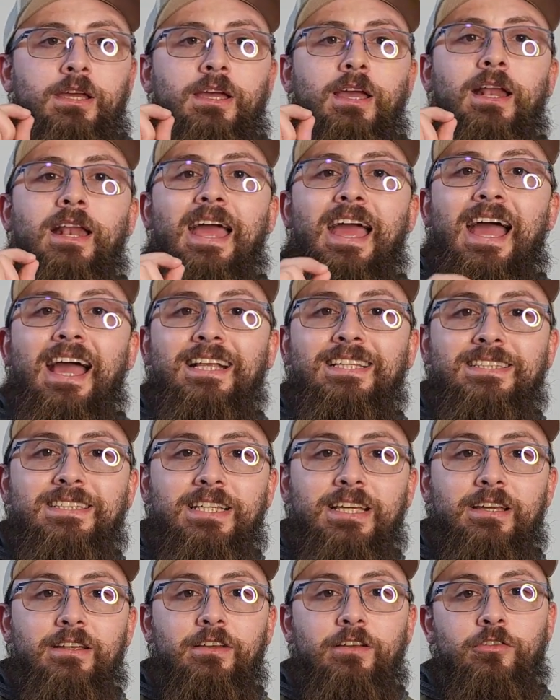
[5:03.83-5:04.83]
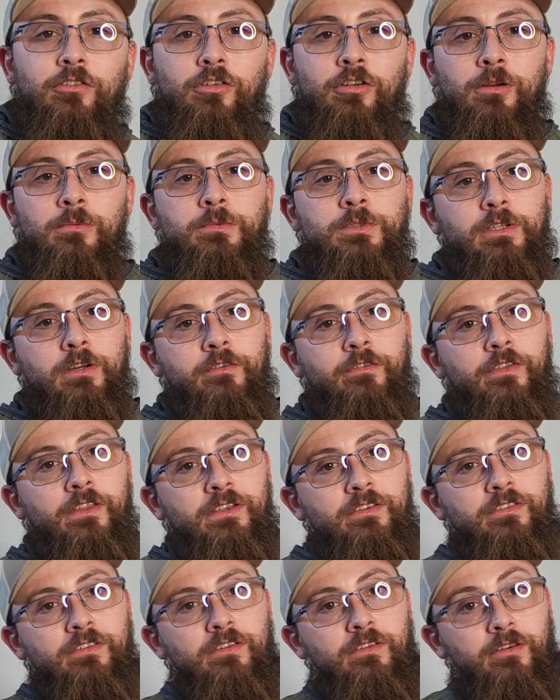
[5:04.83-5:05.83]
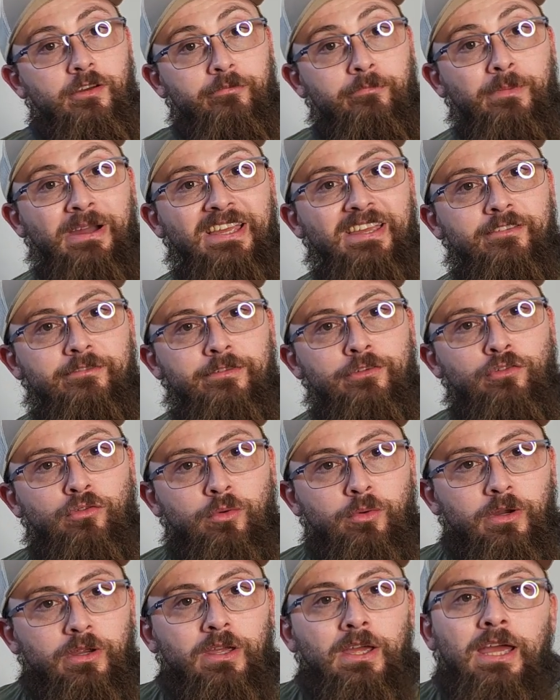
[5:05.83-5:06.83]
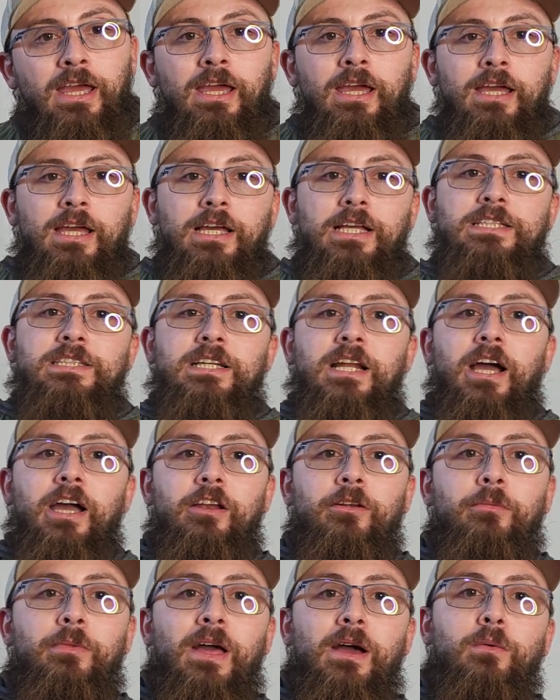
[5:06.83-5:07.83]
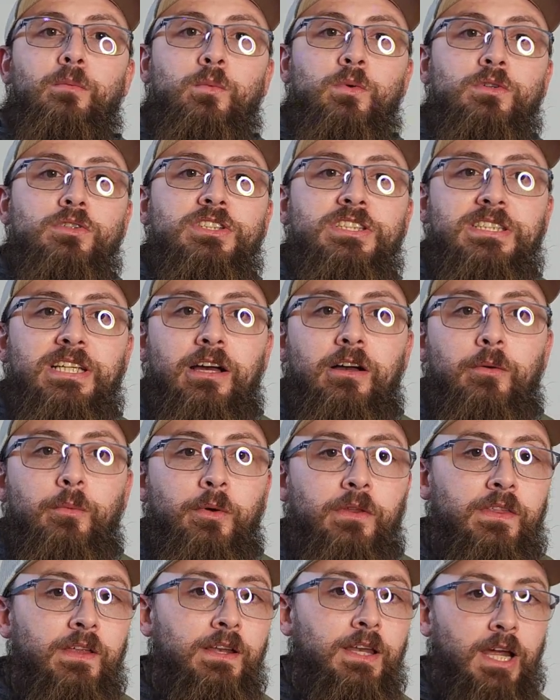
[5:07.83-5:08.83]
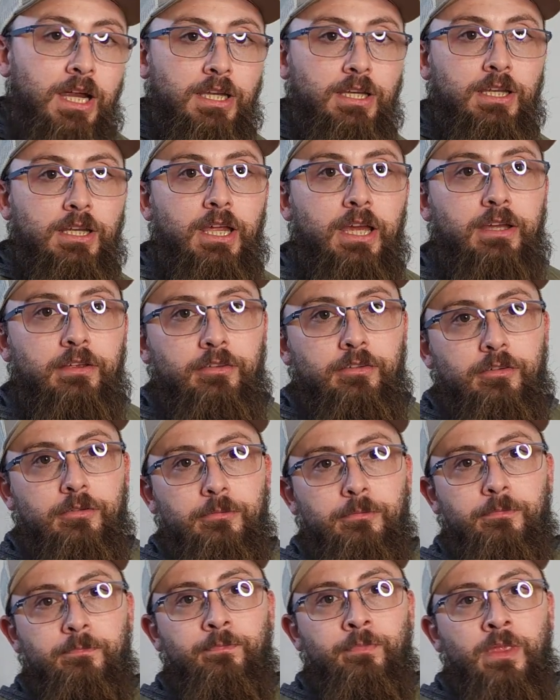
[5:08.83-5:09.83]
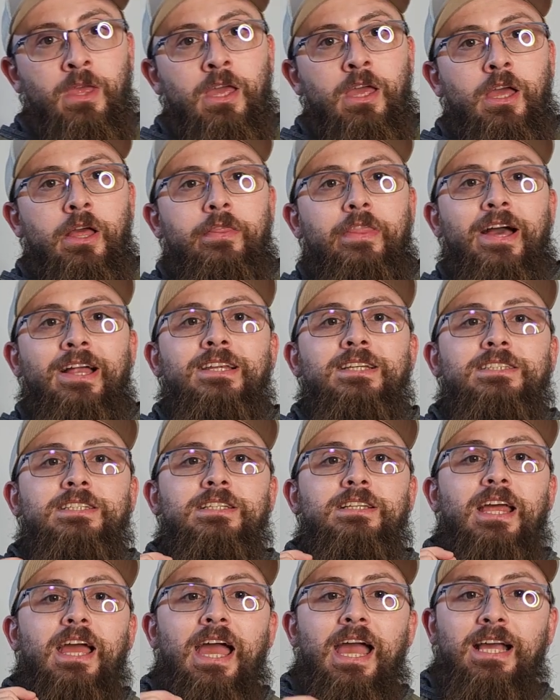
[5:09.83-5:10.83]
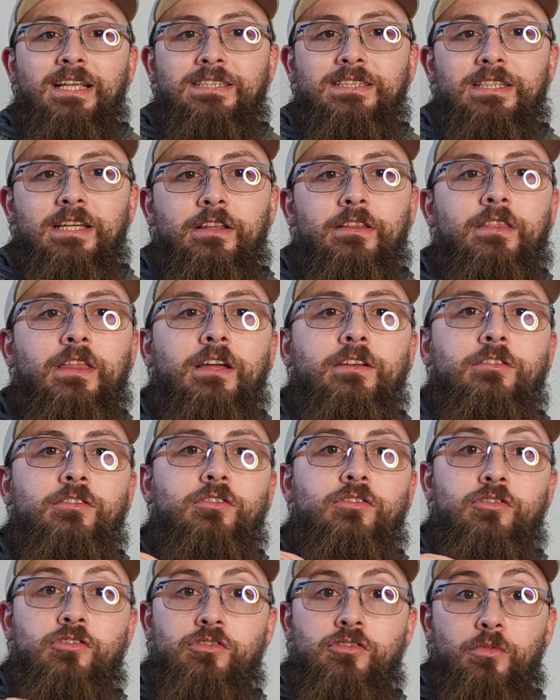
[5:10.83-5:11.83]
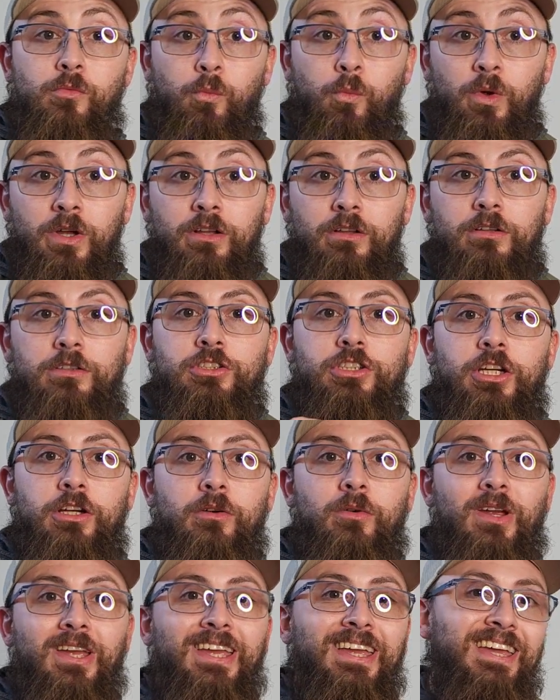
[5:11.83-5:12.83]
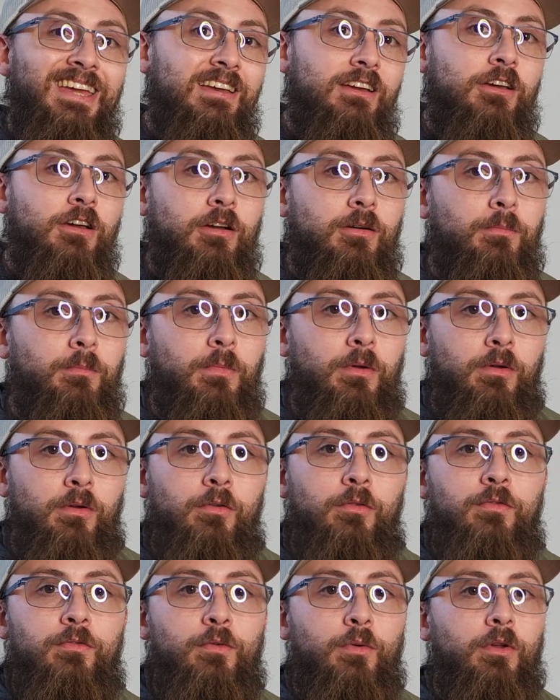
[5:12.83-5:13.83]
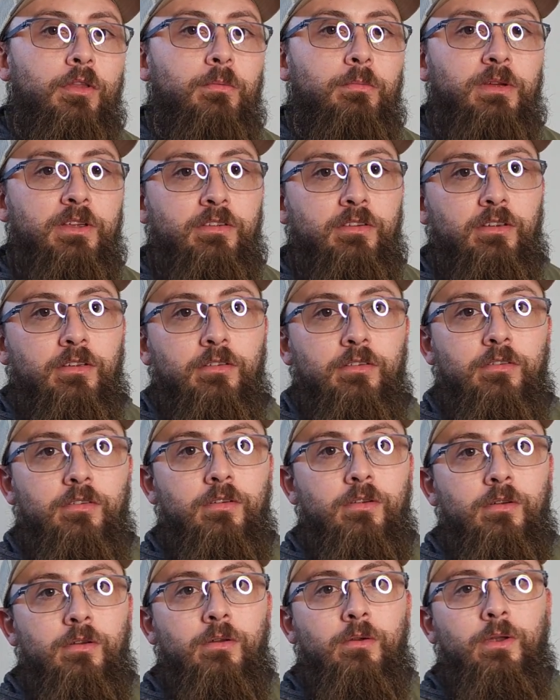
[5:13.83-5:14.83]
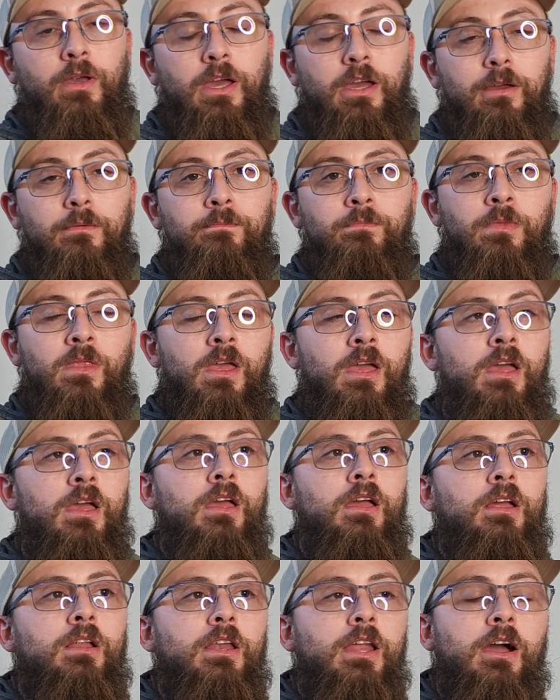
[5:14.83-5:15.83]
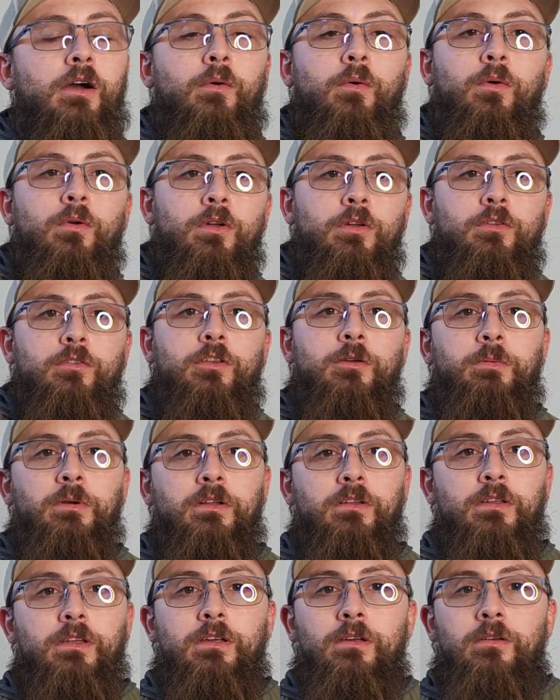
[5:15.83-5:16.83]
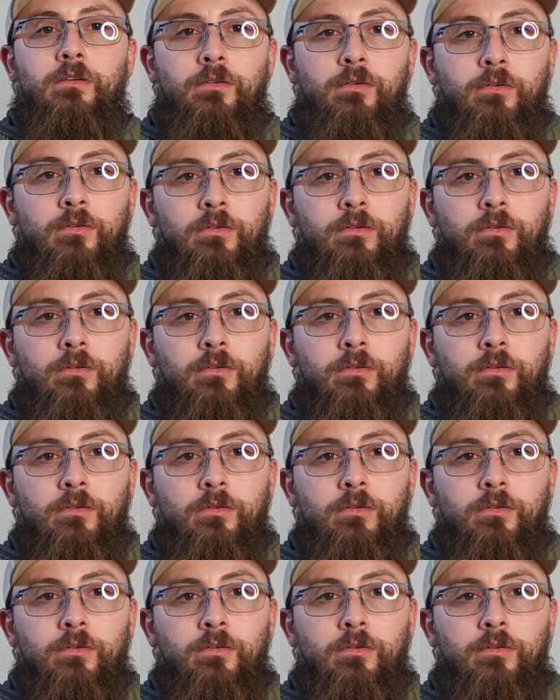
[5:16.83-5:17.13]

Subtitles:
An asset in terms of my inventory is an item that will sell within 90 days. That is an asset that will generate income for the business. Okay. Now, typically,